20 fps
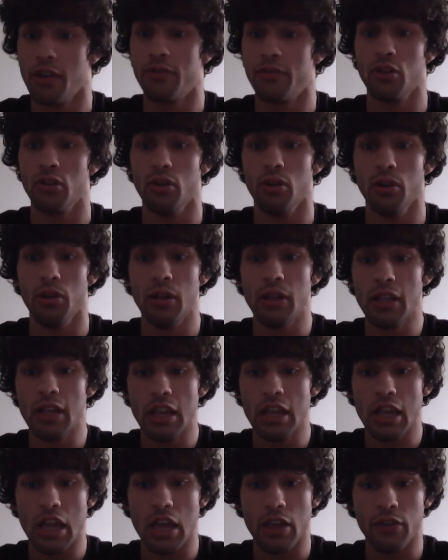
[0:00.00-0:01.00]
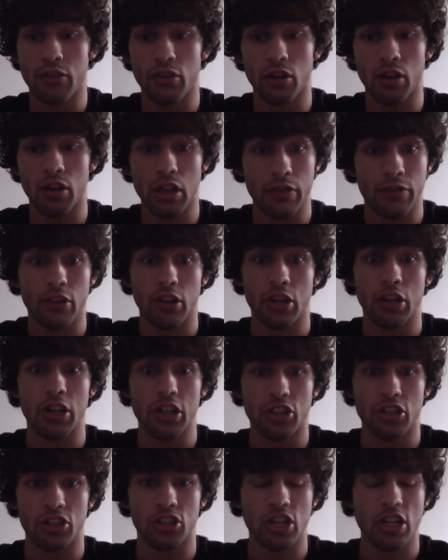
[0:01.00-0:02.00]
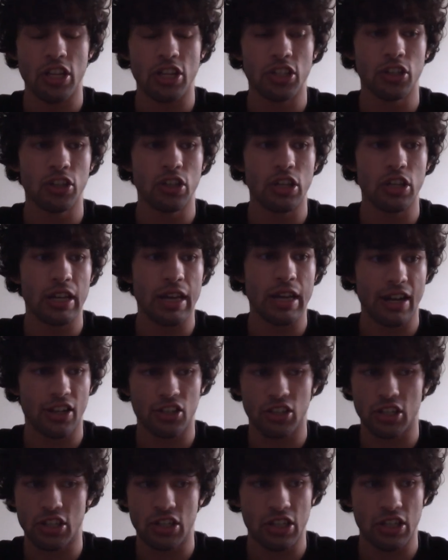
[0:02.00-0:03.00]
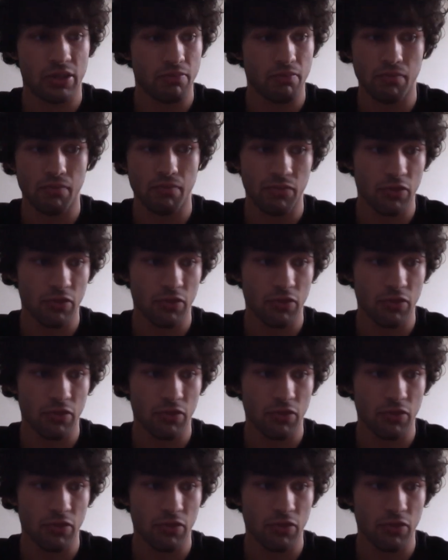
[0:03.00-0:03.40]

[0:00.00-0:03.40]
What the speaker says: If you're good at jiu-jitsu, you can actually just,